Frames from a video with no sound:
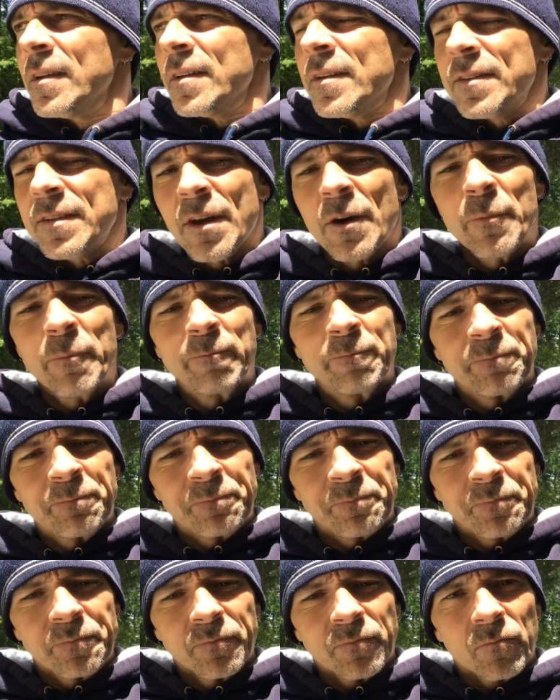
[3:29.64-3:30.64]
So,
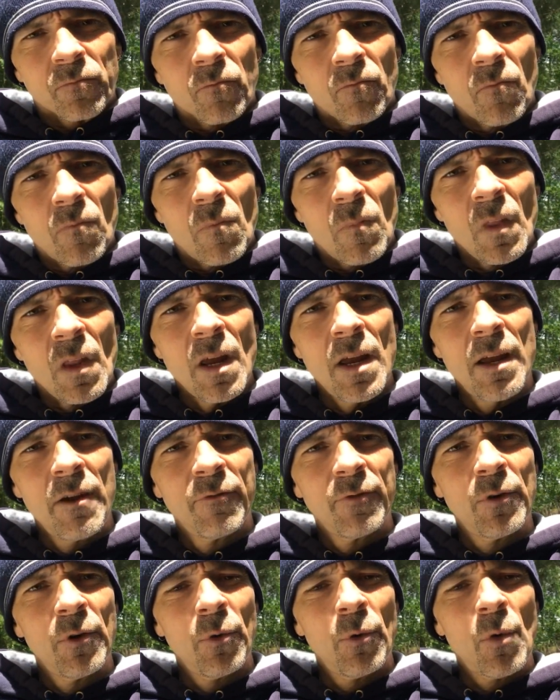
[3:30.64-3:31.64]

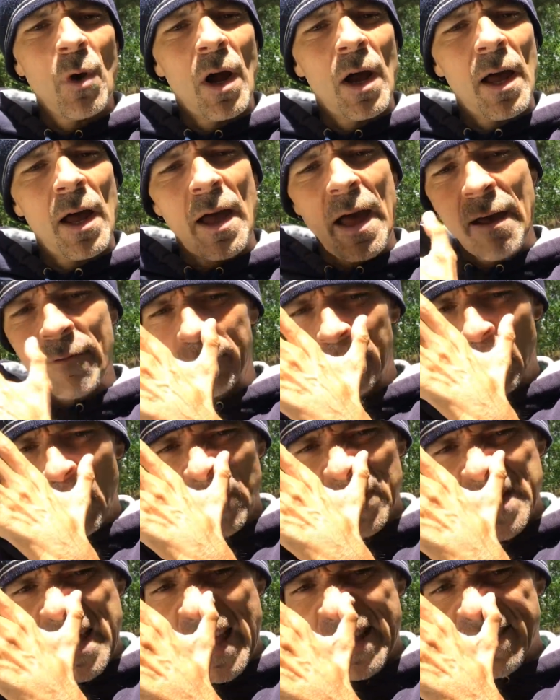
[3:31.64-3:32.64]
if you have
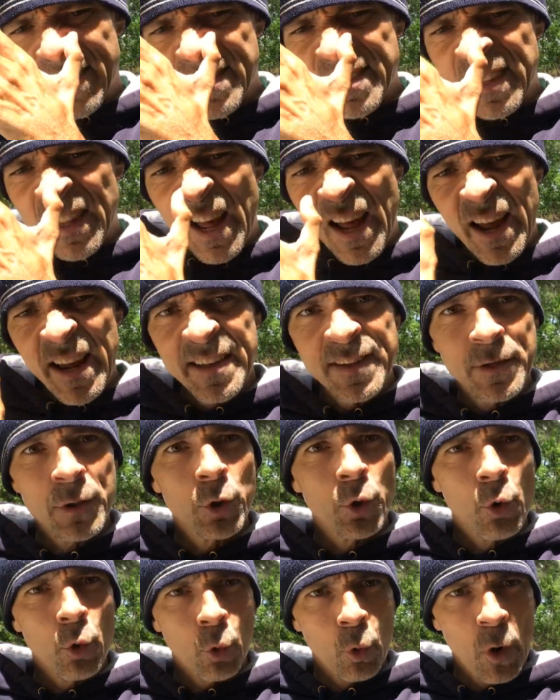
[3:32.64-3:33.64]
looked at the slides,
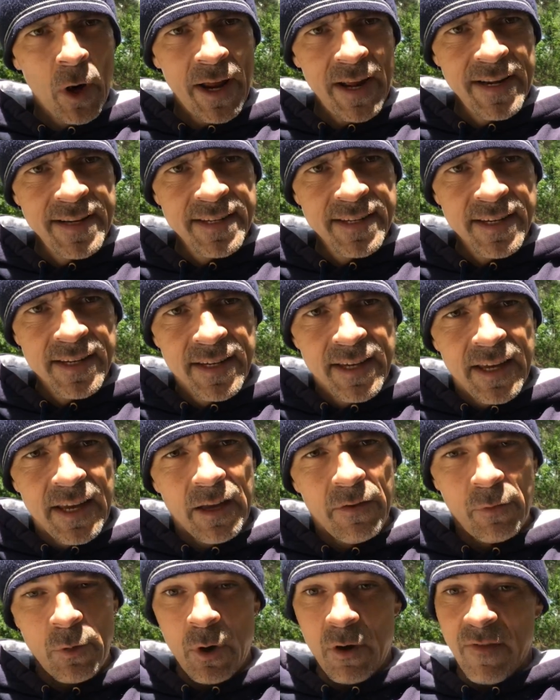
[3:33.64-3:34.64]
great.
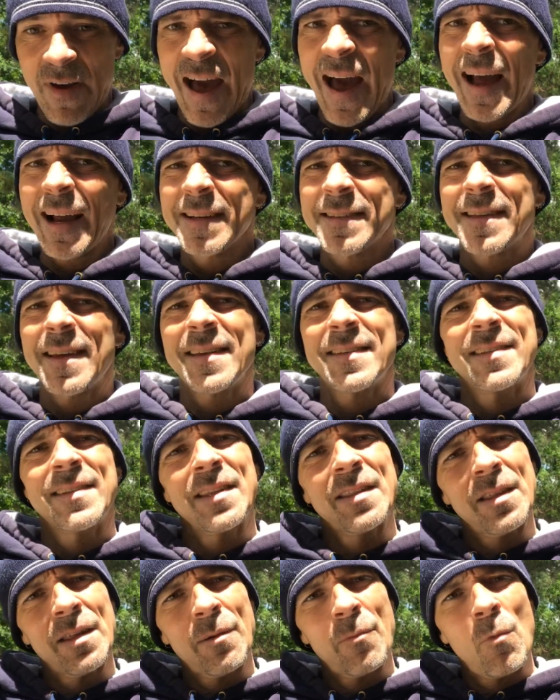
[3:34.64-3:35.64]
If you have access
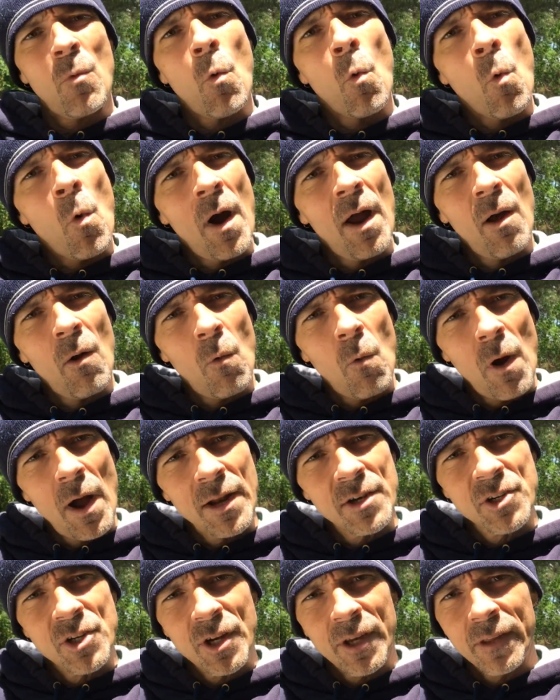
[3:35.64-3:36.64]
to them while
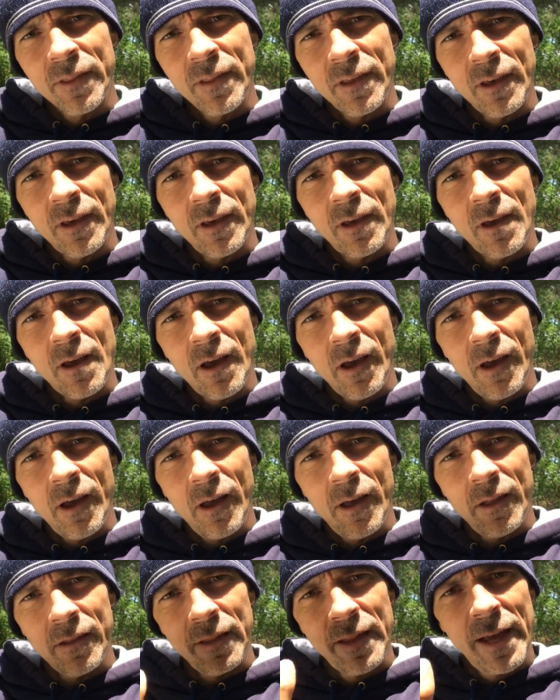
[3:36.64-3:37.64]
watching the
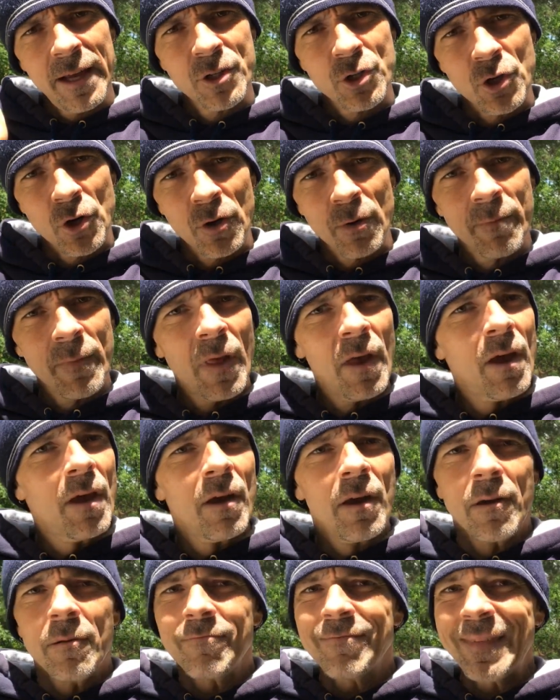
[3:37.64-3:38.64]
lecture,
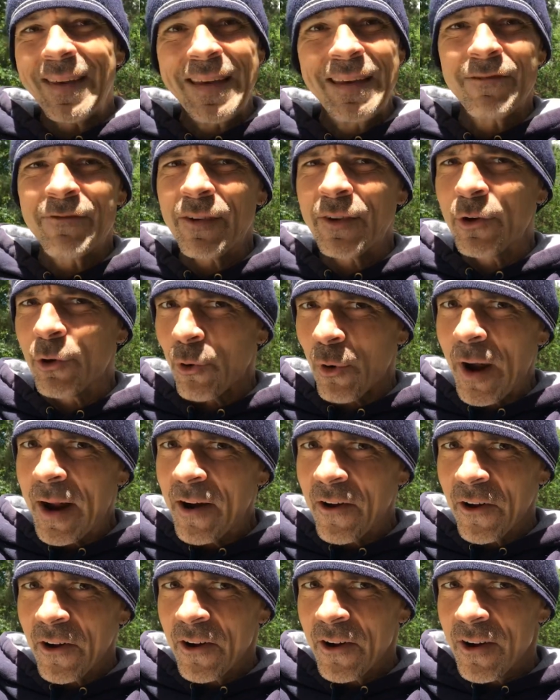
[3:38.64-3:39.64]
even
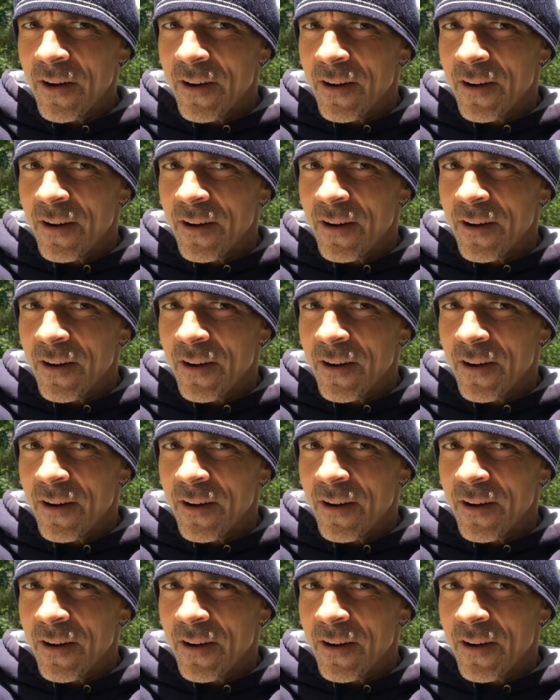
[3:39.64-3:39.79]
greater.